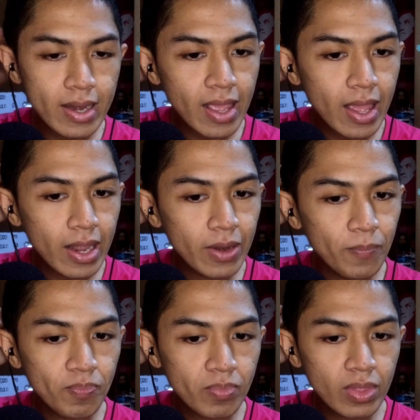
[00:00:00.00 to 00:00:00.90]
and
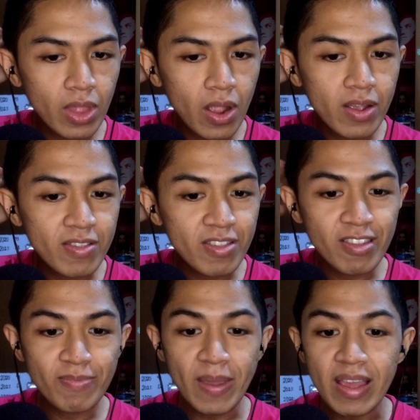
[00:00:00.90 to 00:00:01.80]
yet there
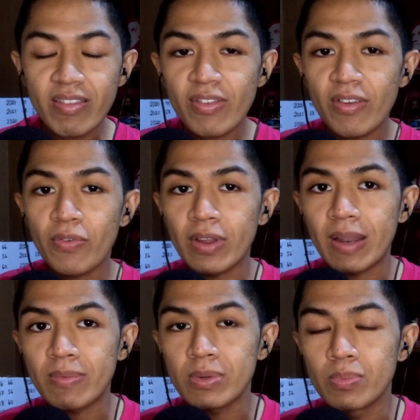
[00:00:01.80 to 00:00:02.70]
is space
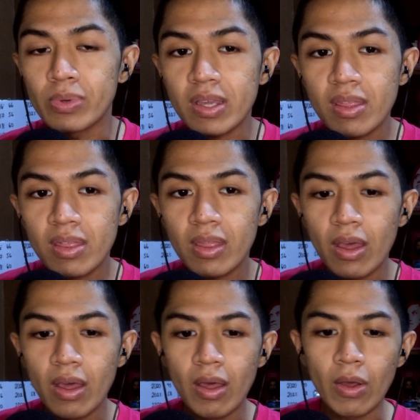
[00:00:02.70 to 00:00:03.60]
for them to
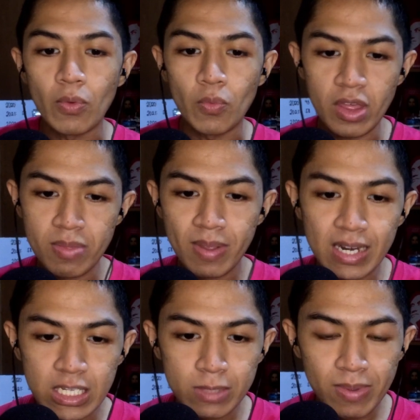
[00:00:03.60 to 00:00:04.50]
breathe,
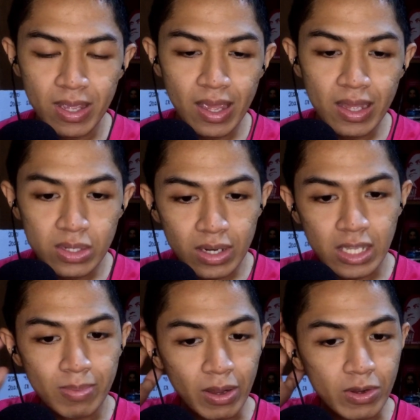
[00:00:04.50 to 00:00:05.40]
rhythmically speaking.
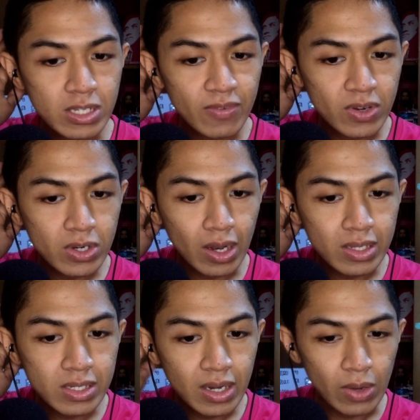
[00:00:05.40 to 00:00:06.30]
So that's by Christopher
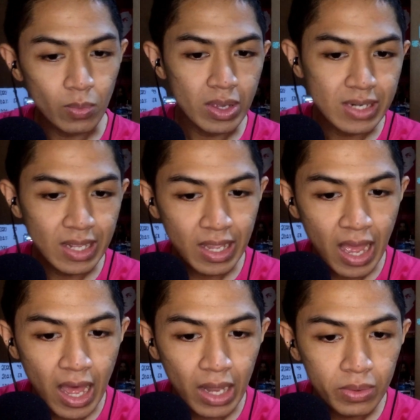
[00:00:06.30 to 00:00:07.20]
Donaldson and
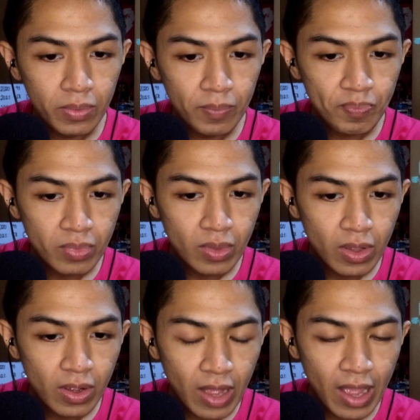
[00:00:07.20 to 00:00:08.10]
Roslyn Kalu.
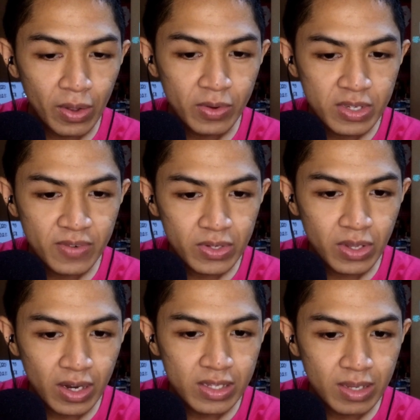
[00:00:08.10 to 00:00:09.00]
I know
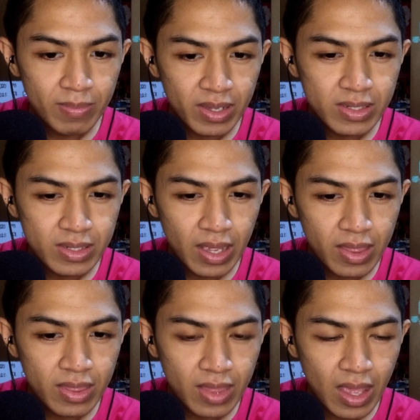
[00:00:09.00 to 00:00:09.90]
Christopher Donaldson
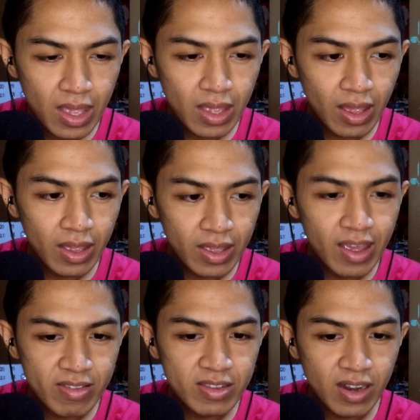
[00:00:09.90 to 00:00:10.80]
because I think
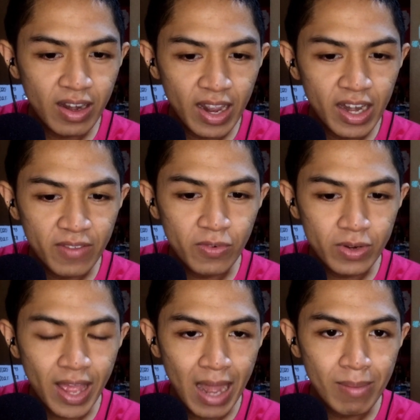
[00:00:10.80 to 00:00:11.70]
he has done
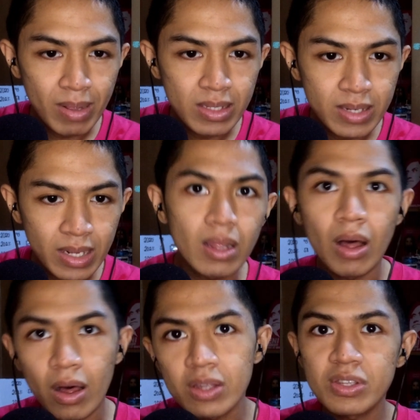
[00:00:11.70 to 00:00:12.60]
editing for The Handmaid's
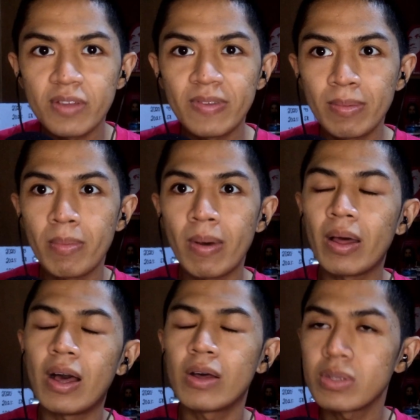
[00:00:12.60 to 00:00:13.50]
Tale, also a
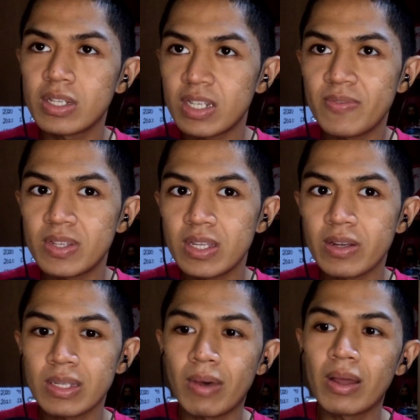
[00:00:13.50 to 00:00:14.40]

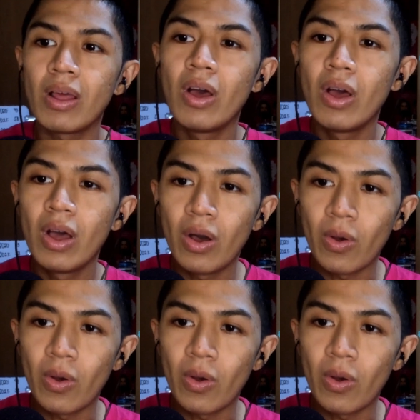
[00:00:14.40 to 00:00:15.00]
TV series about